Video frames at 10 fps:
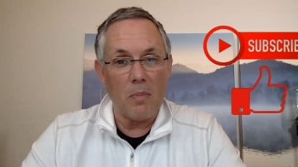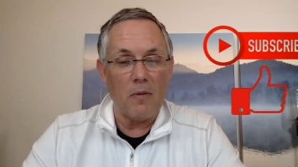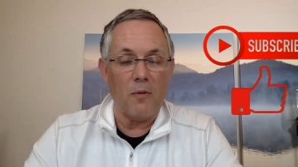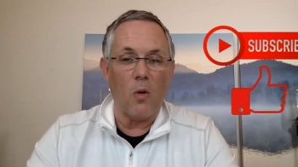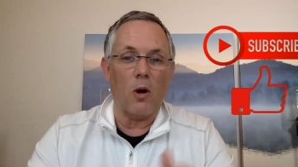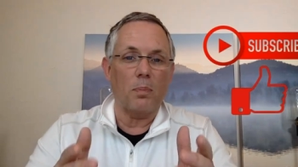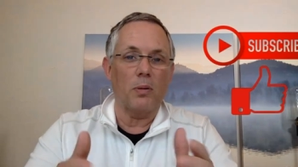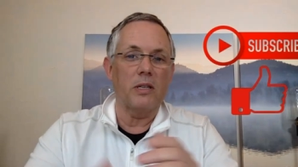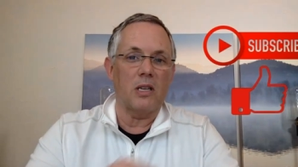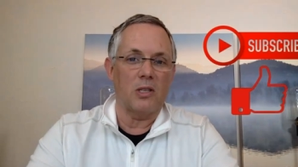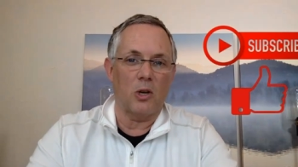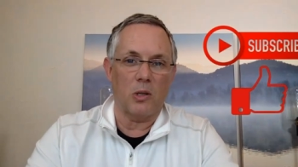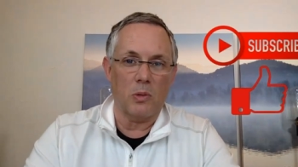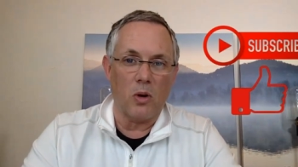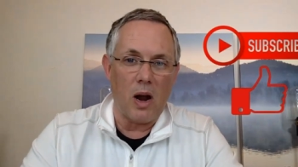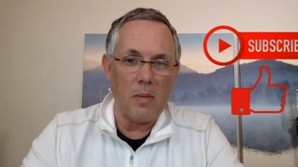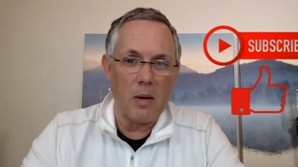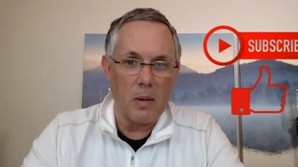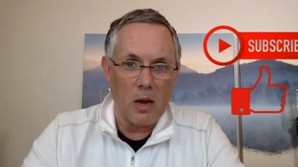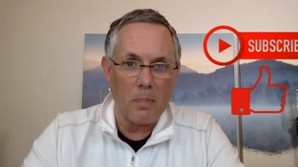before, please consider subscribing.
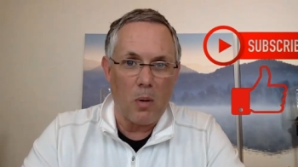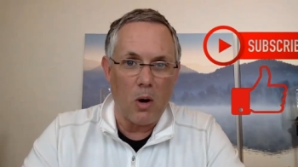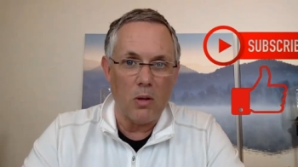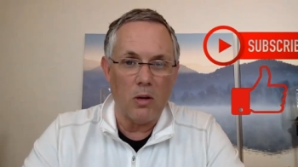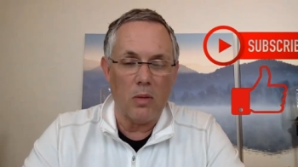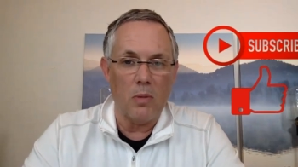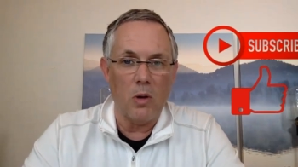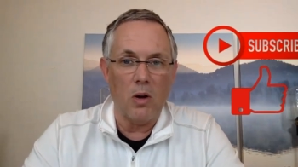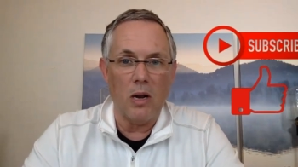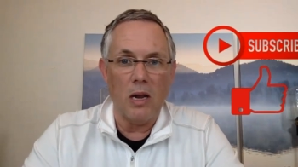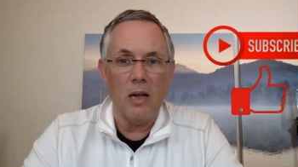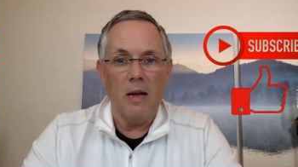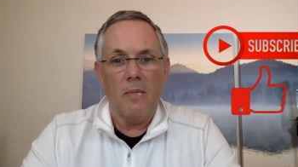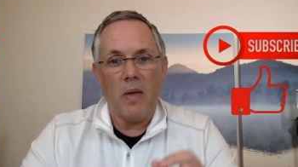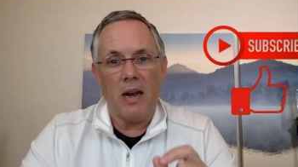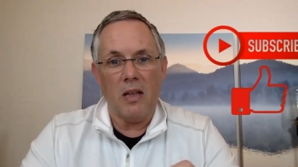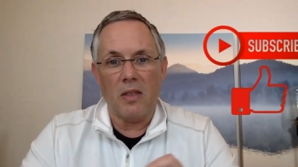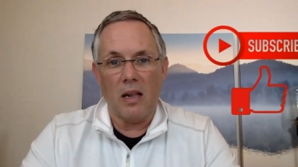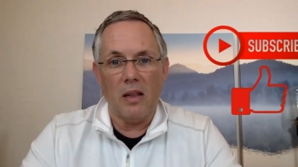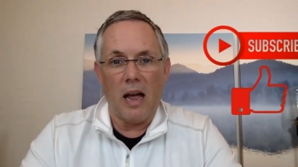Become part of the community and hit
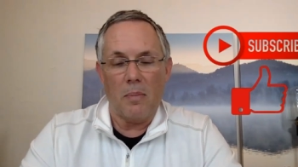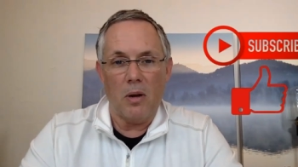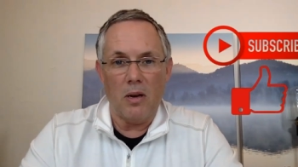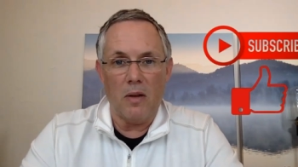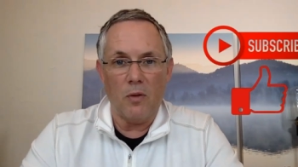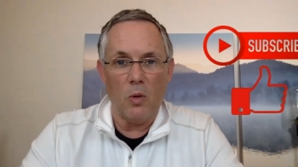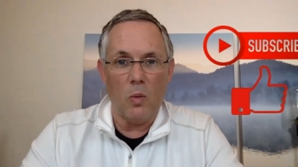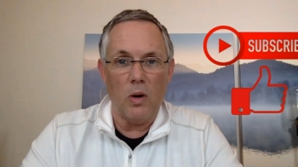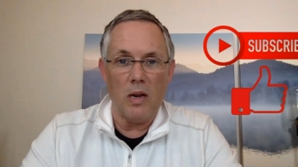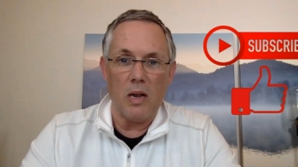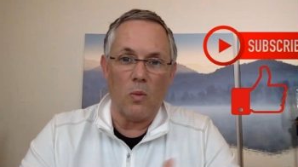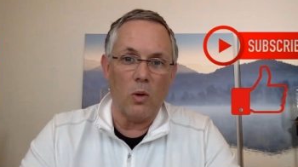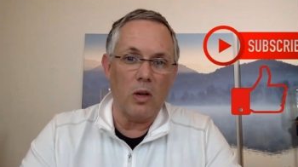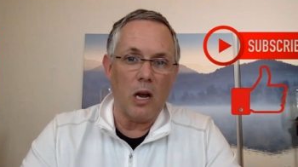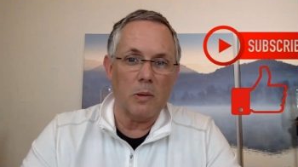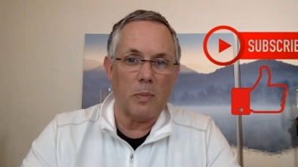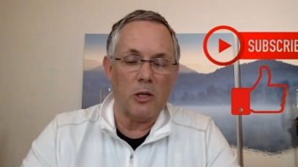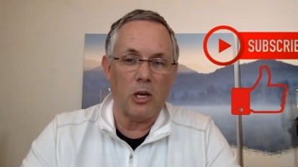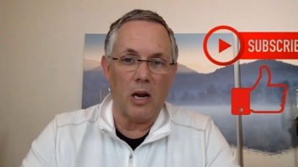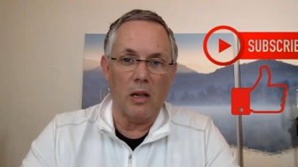that like button if you would. It really helps my
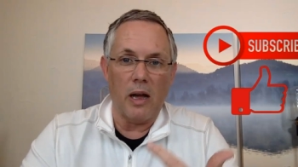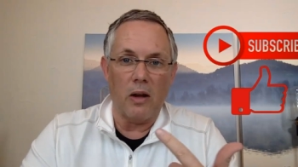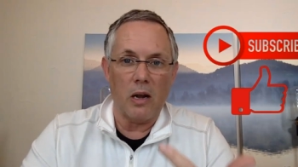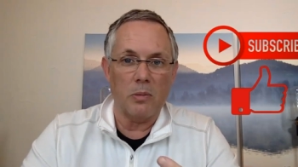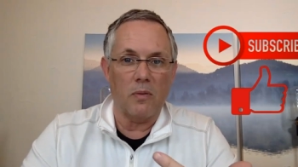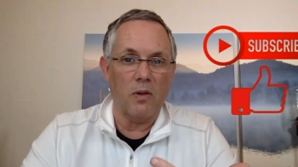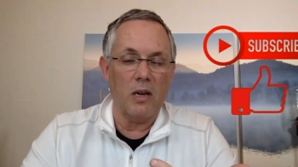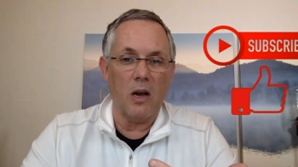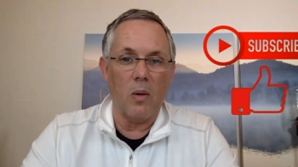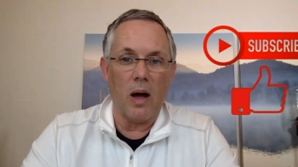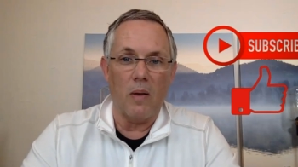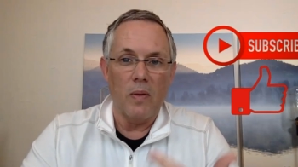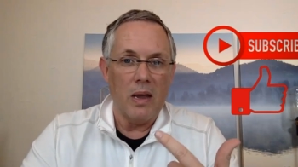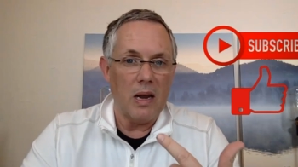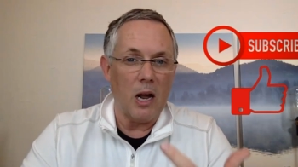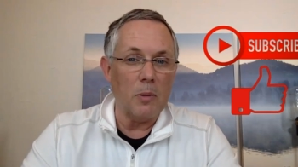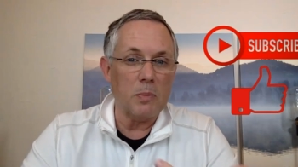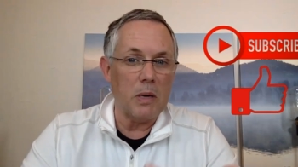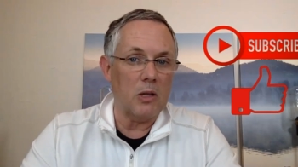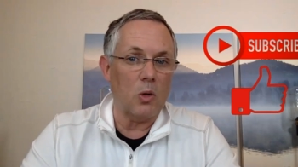channel out, helps the video out, and helps
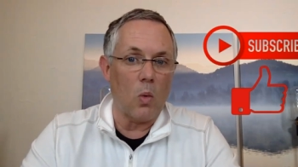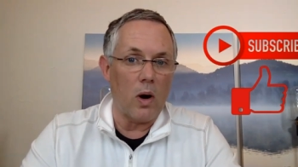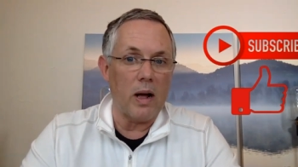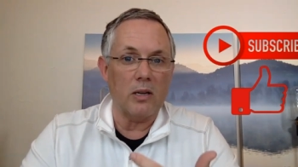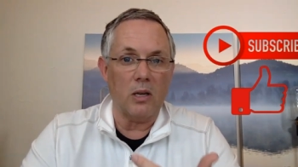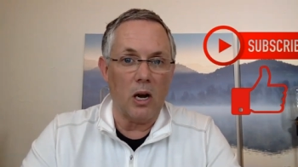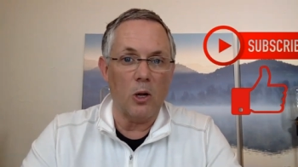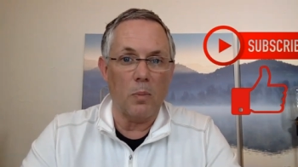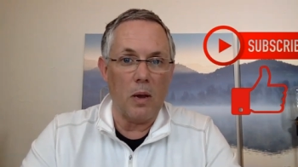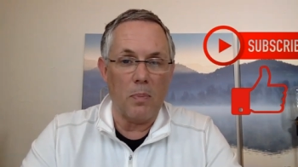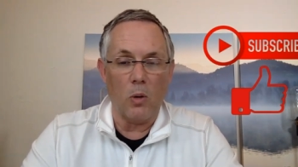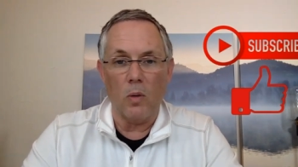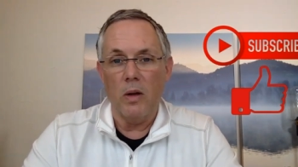me get the word out to other people